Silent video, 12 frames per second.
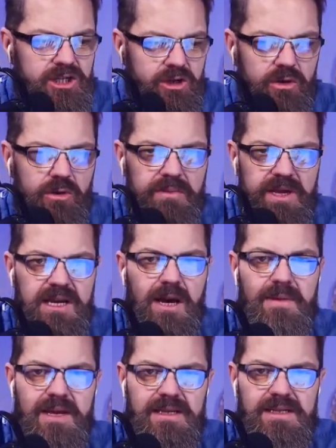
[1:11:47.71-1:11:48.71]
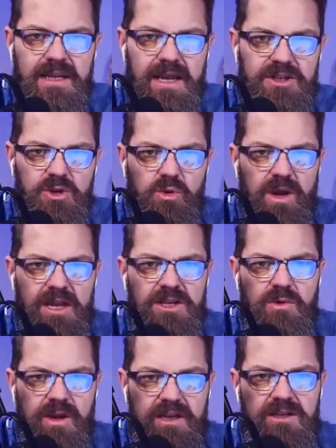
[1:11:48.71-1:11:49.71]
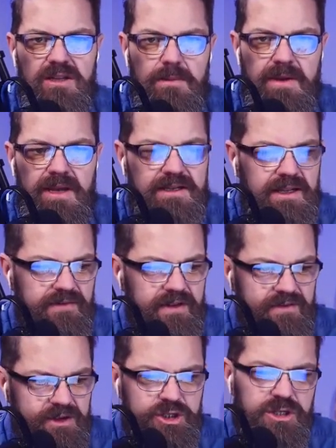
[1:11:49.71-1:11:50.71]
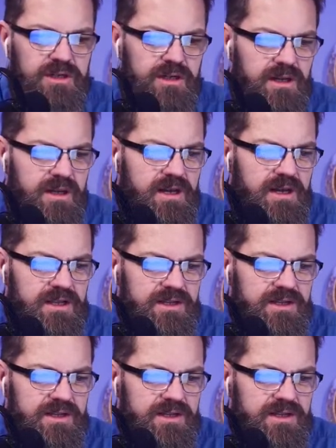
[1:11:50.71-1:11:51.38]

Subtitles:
to becoming a saint, to entering into the beatific vision.